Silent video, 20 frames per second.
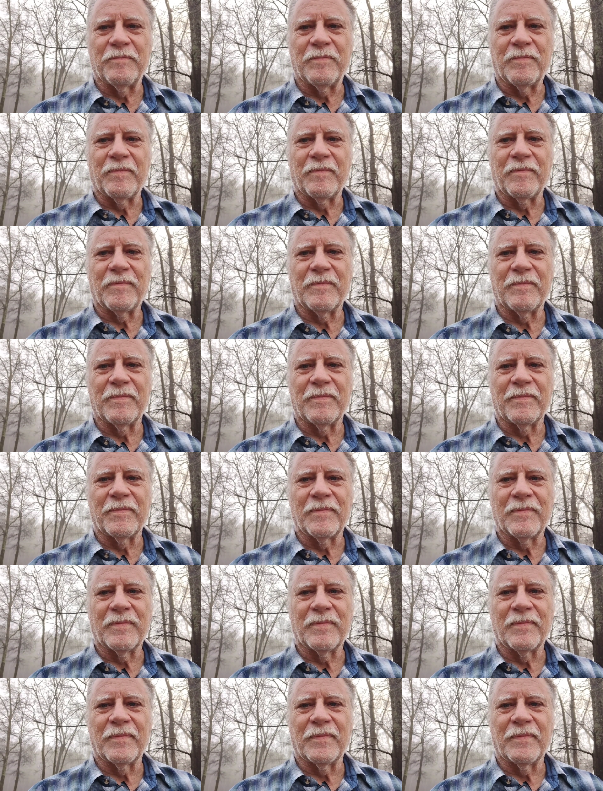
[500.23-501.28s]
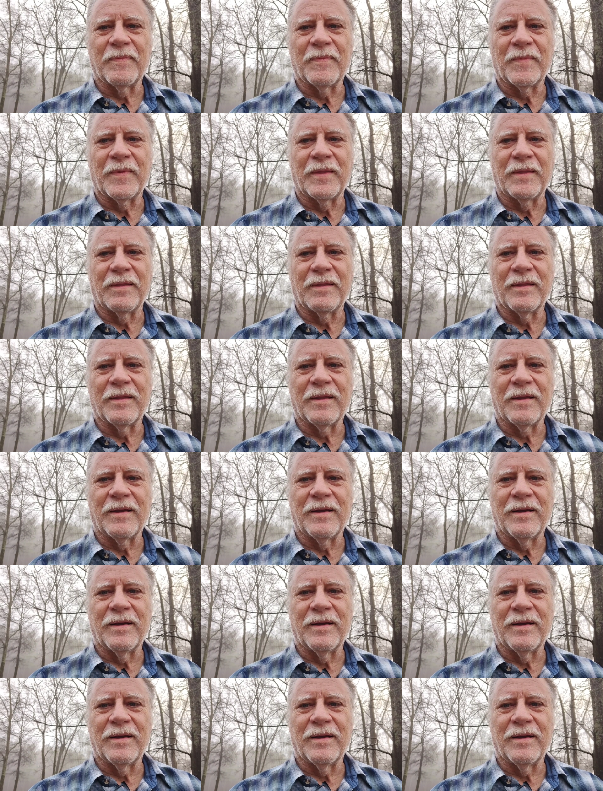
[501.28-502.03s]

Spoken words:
Nothing is said.